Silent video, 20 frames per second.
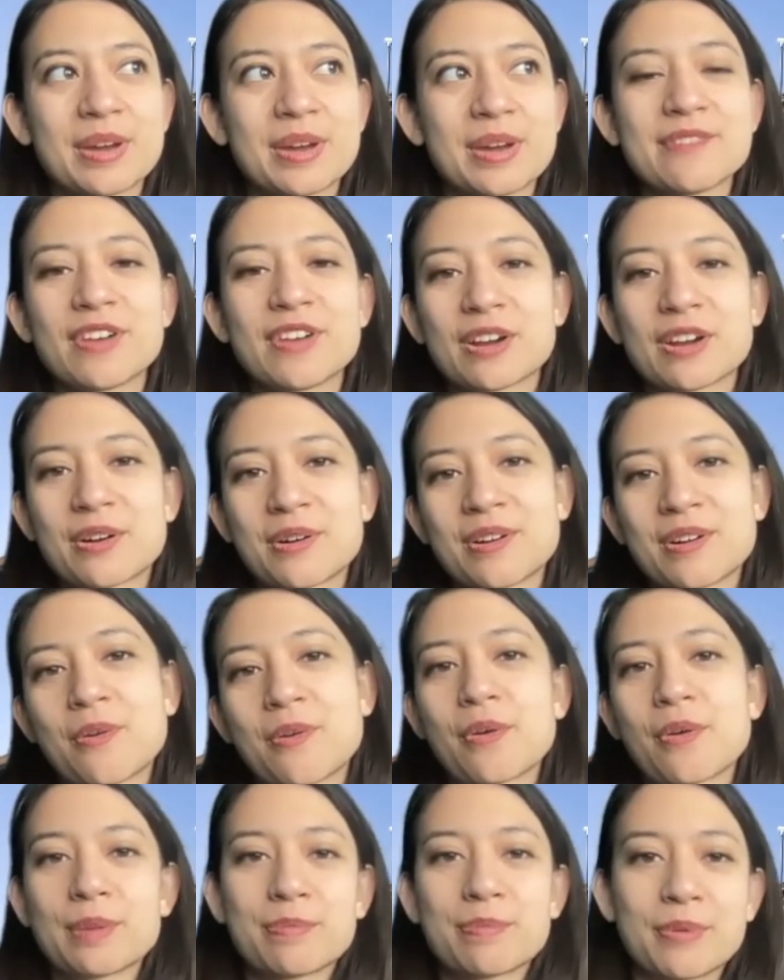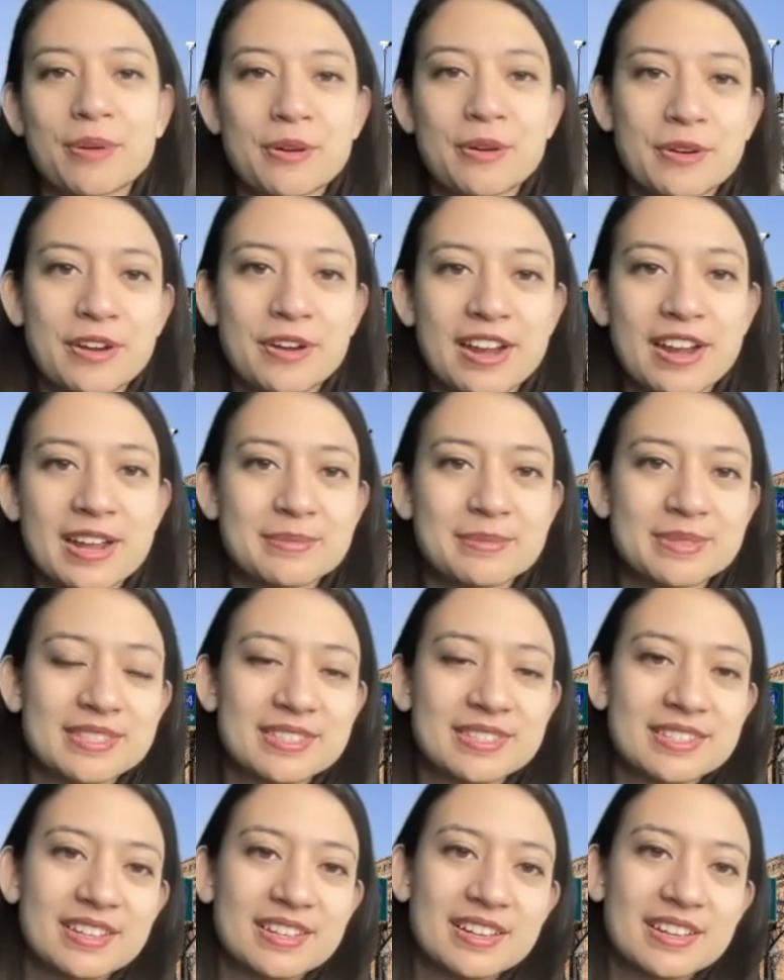of our core
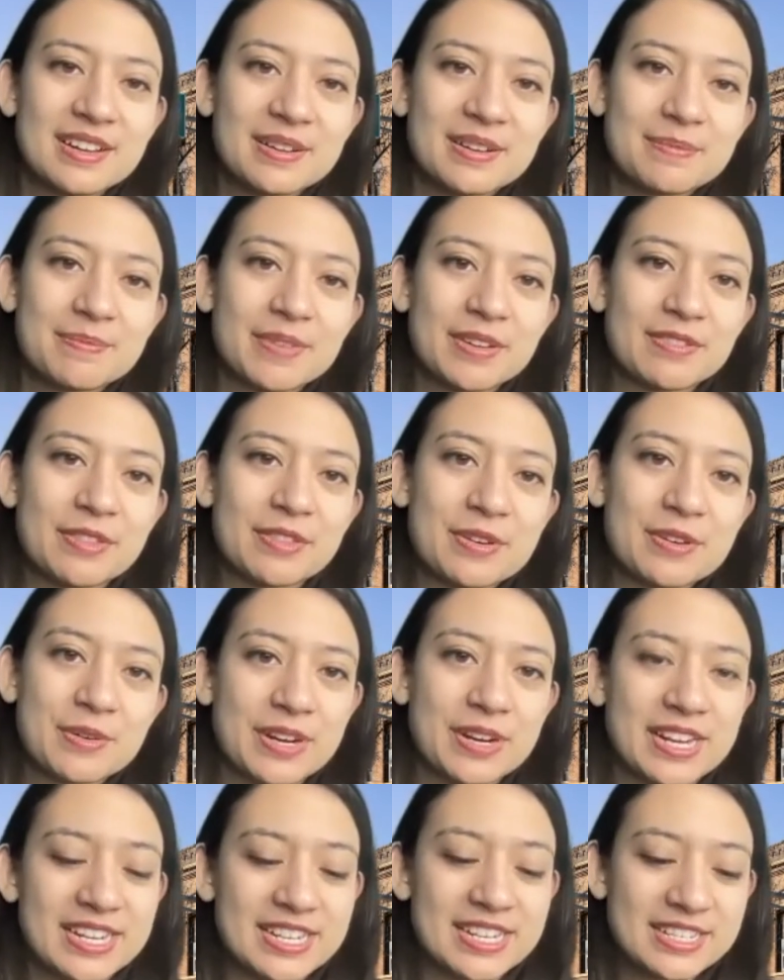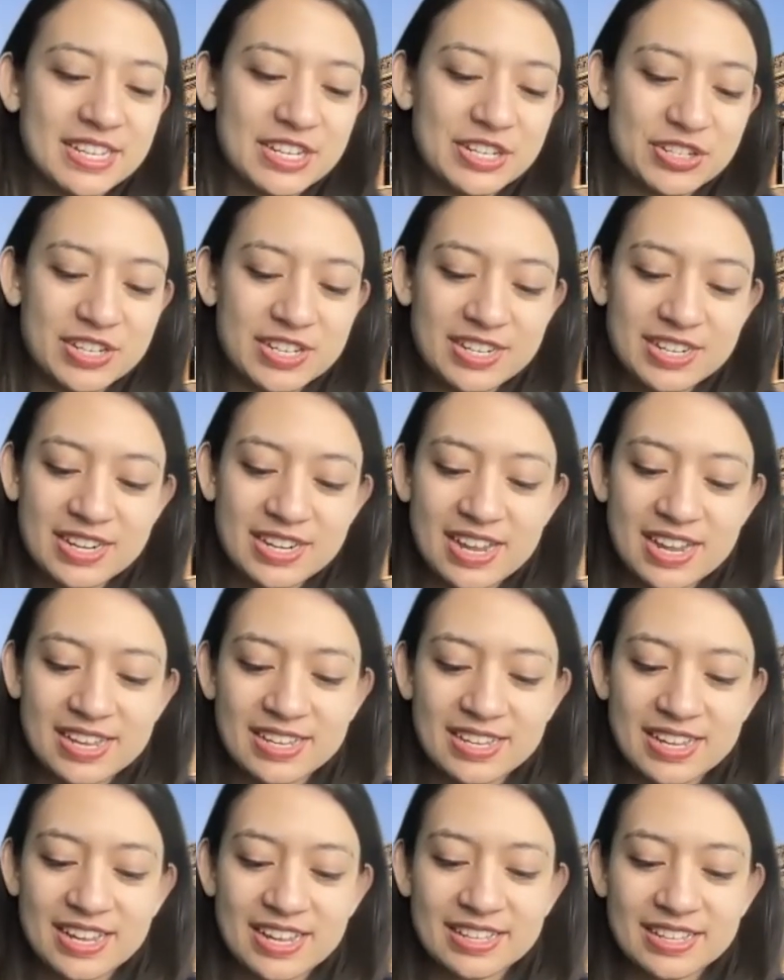programs of the organization
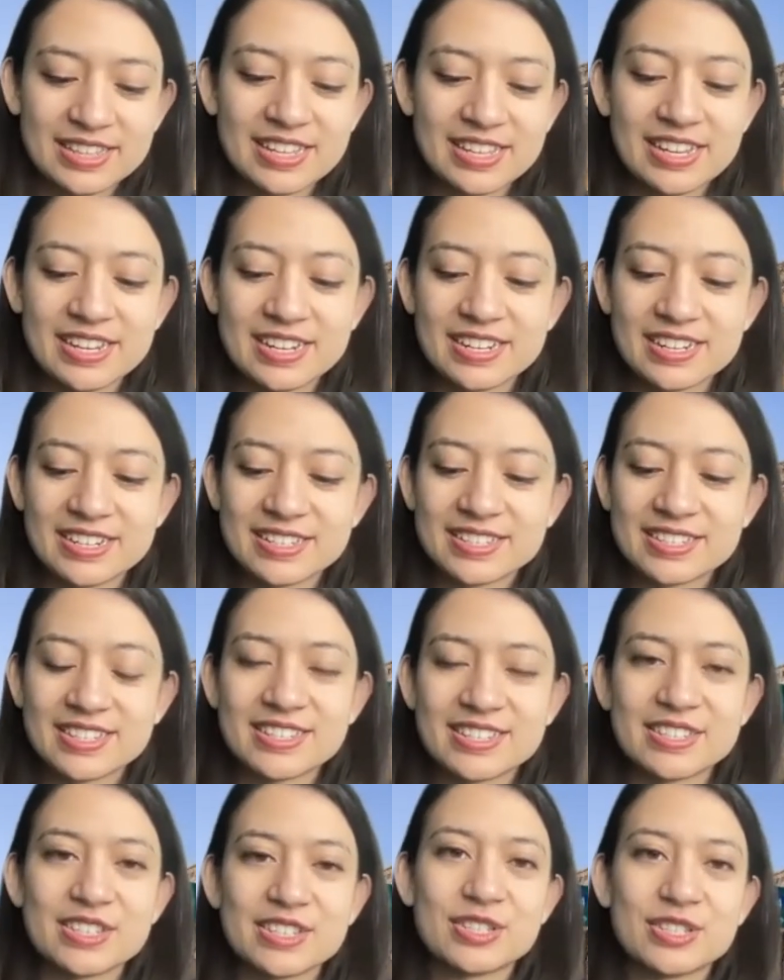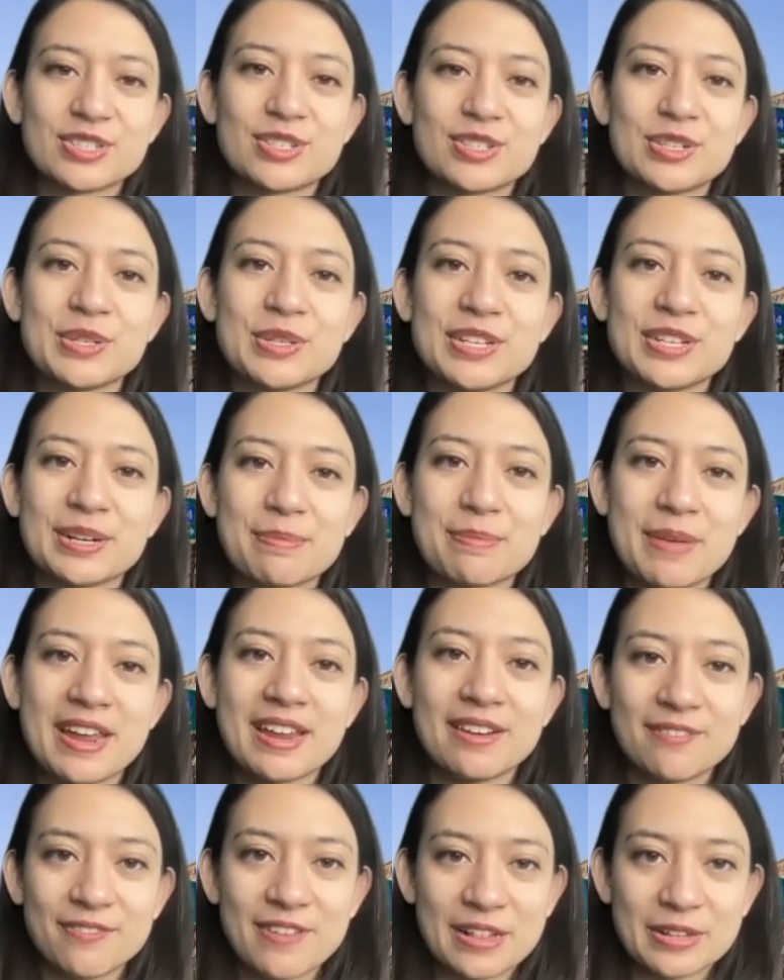I lead is this 2-year
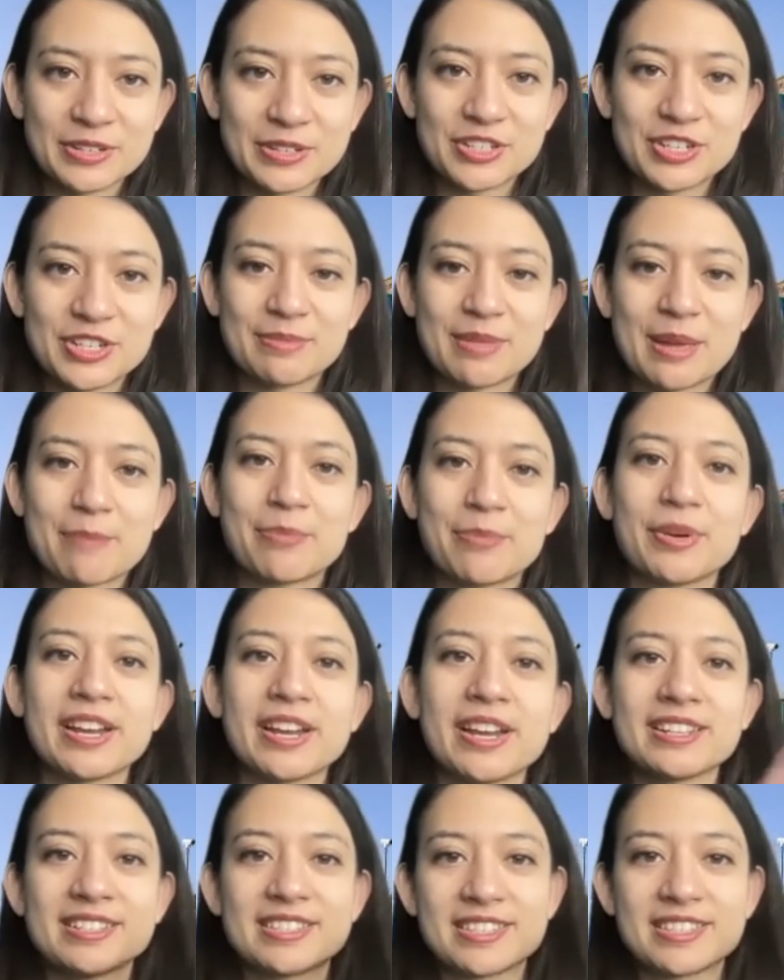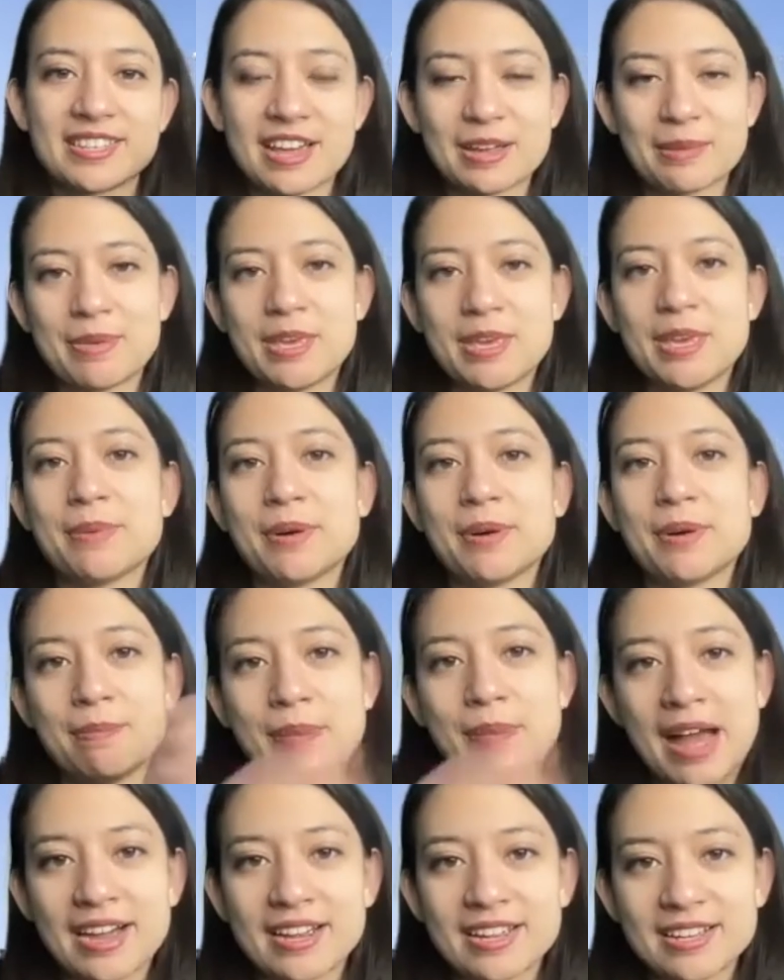paid fellowship that brings young people
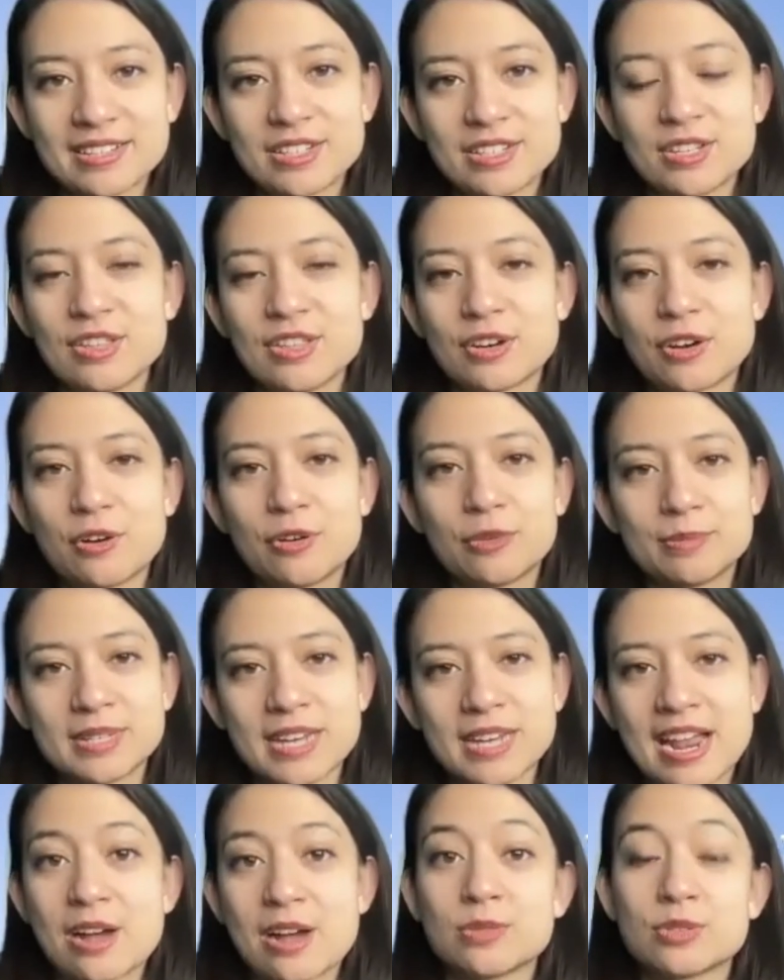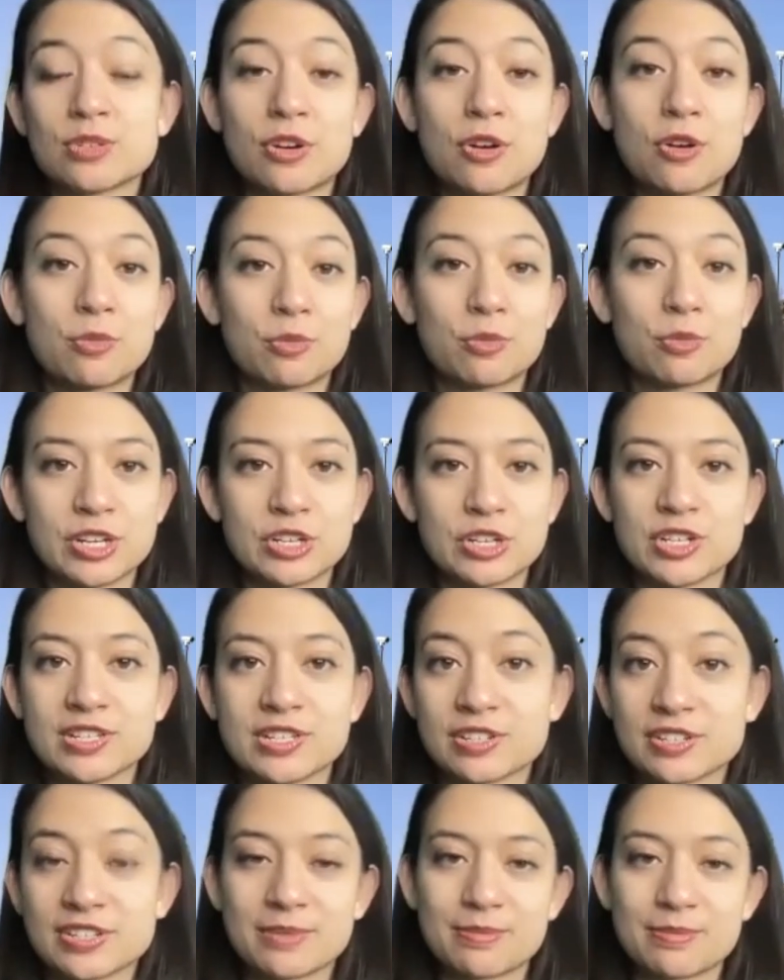back to their hometowns or home regions,
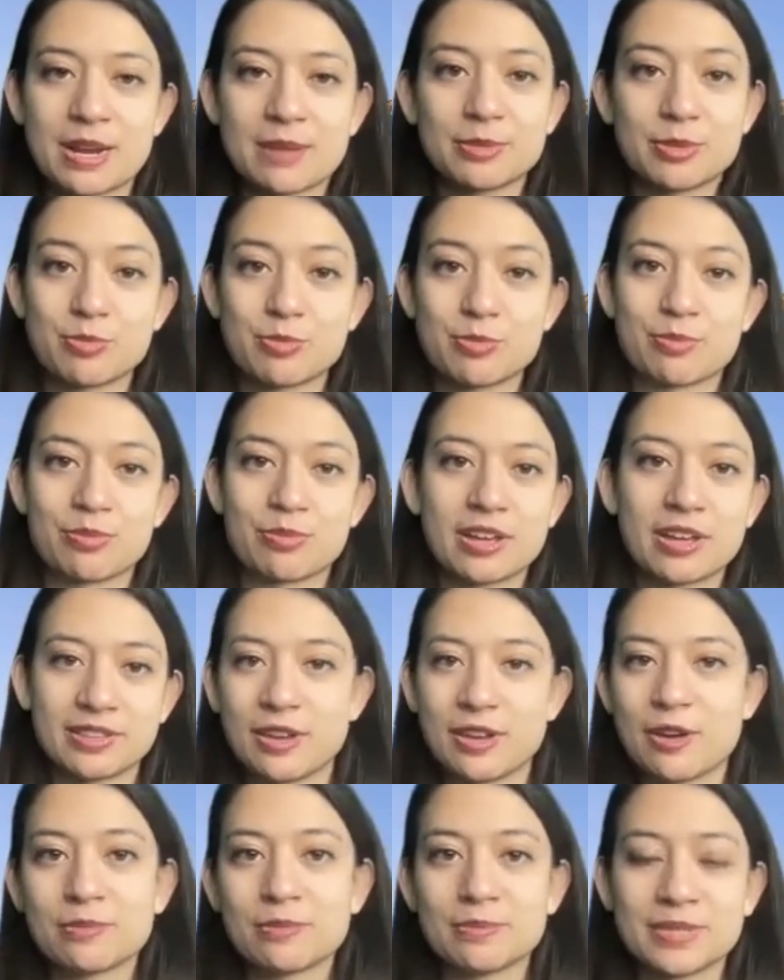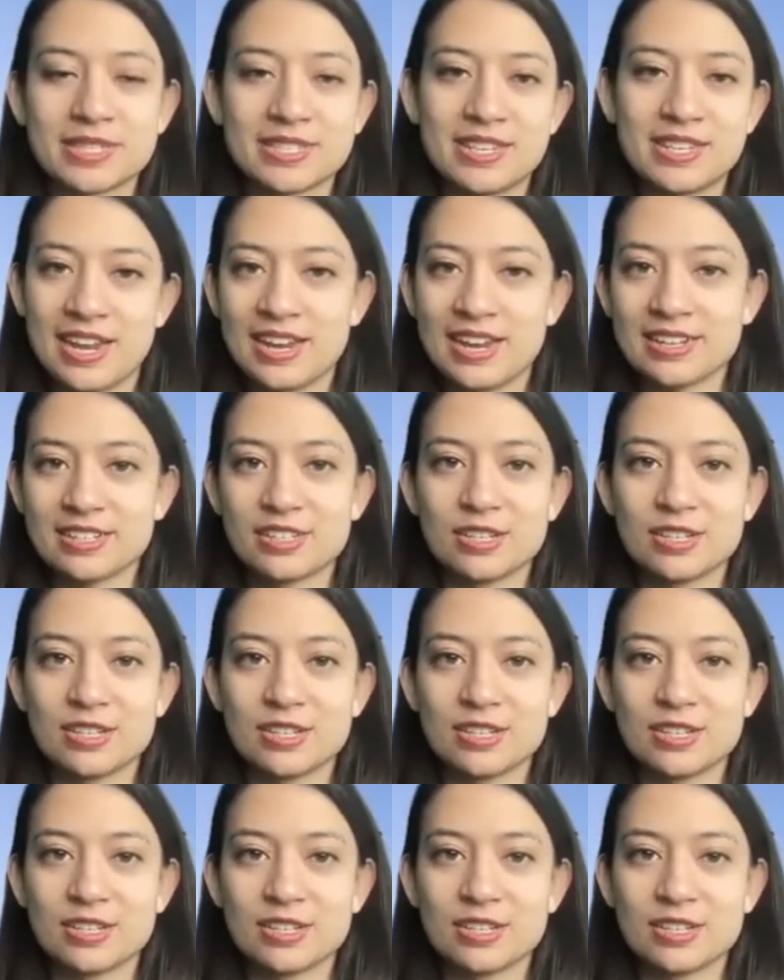or sometimes more broadly home state,